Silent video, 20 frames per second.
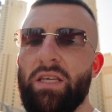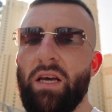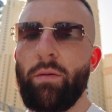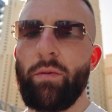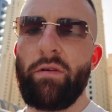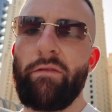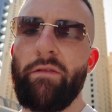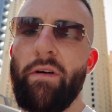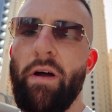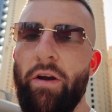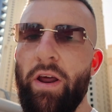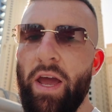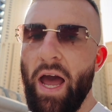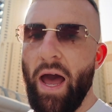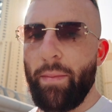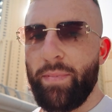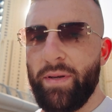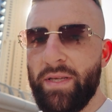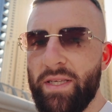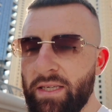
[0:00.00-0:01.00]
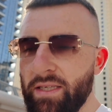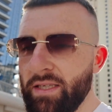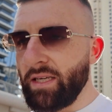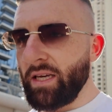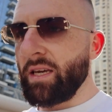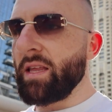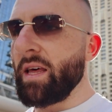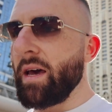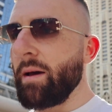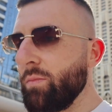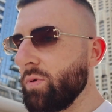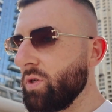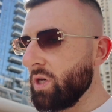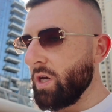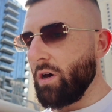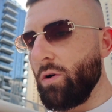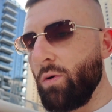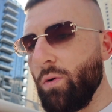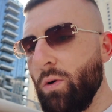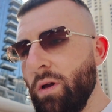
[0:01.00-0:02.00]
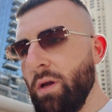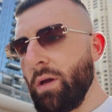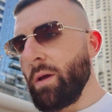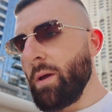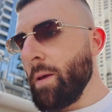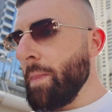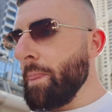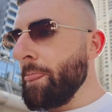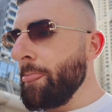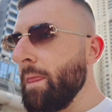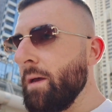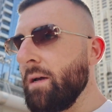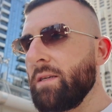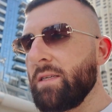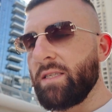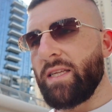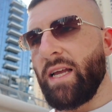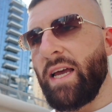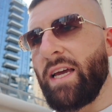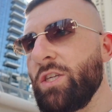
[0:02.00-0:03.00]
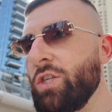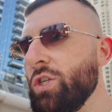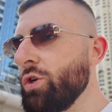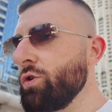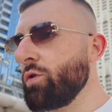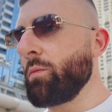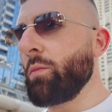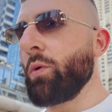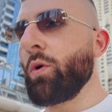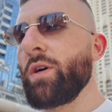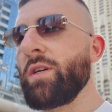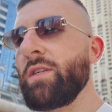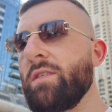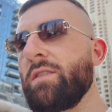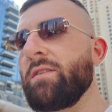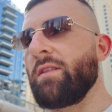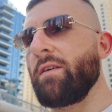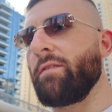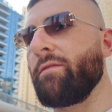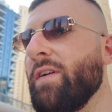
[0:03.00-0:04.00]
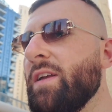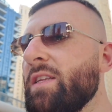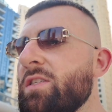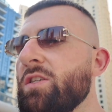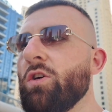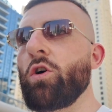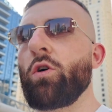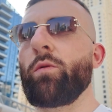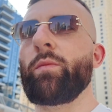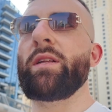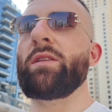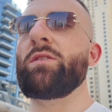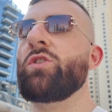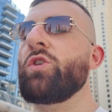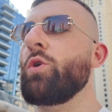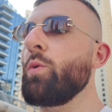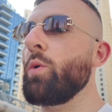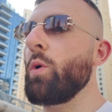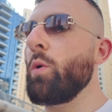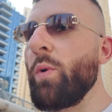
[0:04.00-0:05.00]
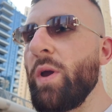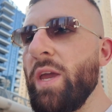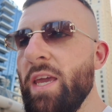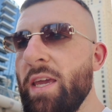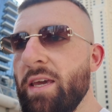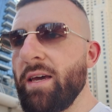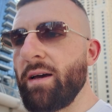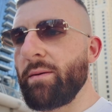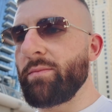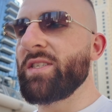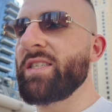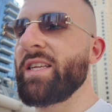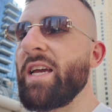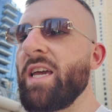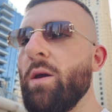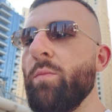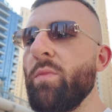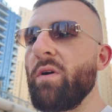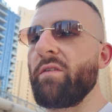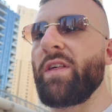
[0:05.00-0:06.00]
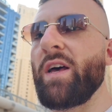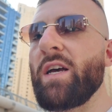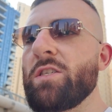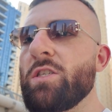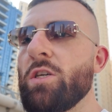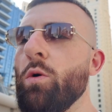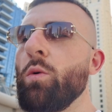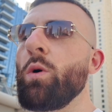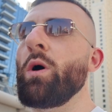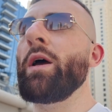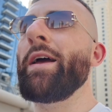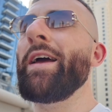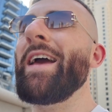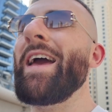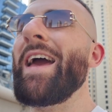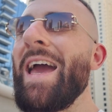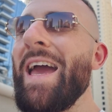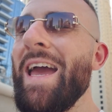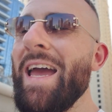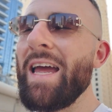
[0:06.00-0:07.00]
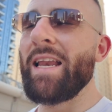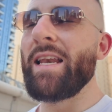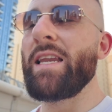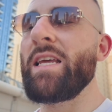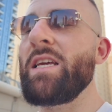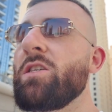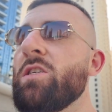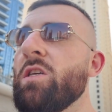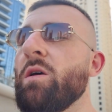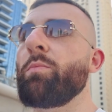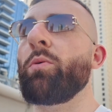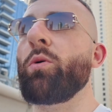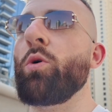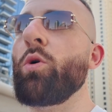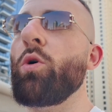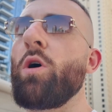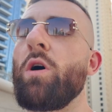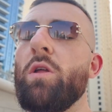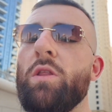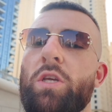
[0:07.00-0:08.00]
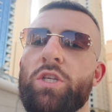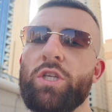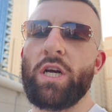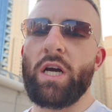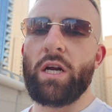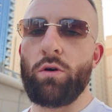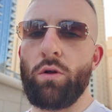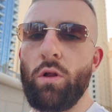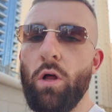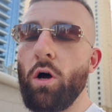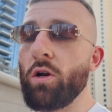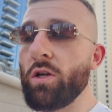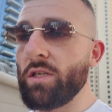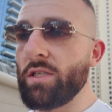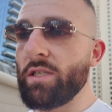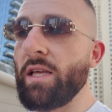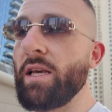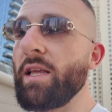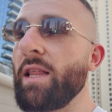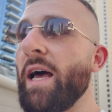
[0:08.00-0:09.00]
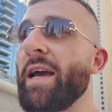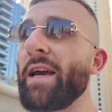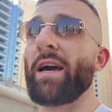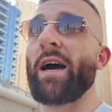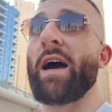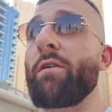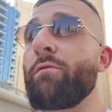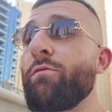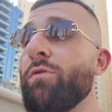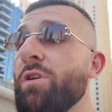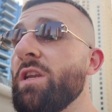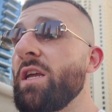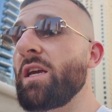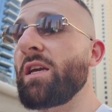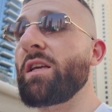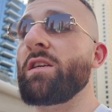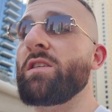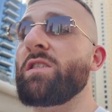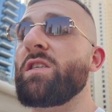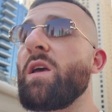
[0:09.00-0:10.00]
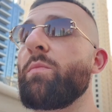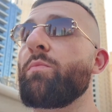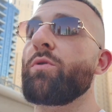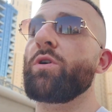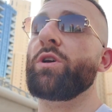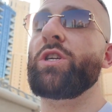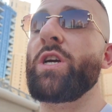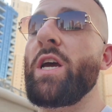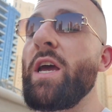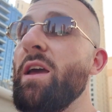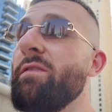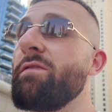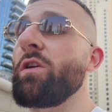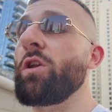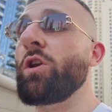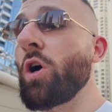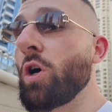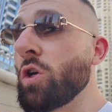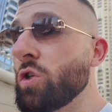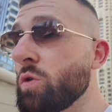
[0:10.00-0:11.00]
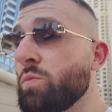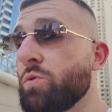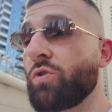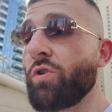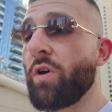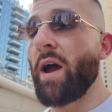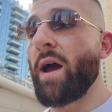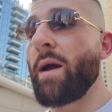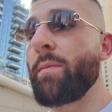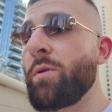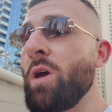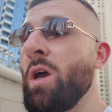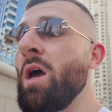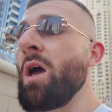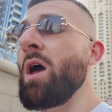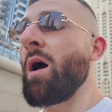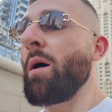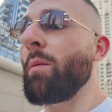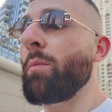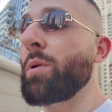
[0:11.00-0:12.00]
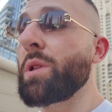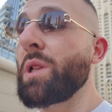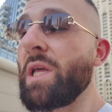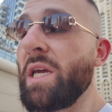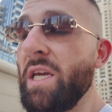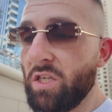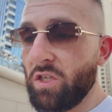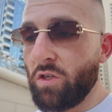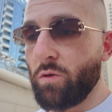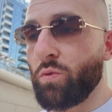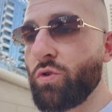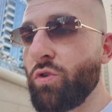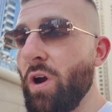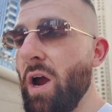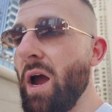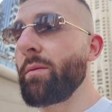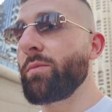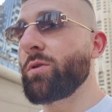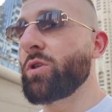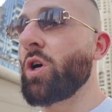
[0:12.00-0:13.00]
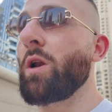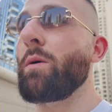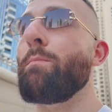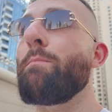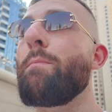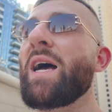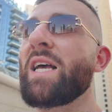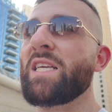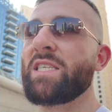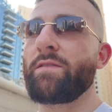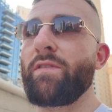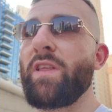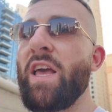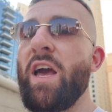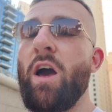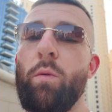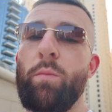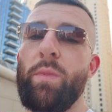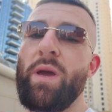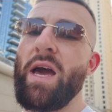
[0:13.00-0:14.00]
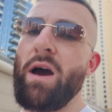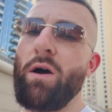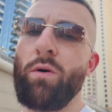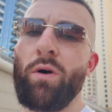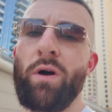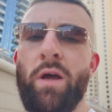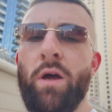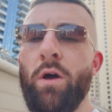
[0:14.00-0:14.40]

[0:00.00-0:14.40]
I'll be very happy to see them. So stay tuned, boys. The vids are coming 2 a week. I'm sticking with that. So any support on the channel, honestly, like, I ridiculously appreciate it. If you're not subscribed, please subscribe. It's going to massively help me out.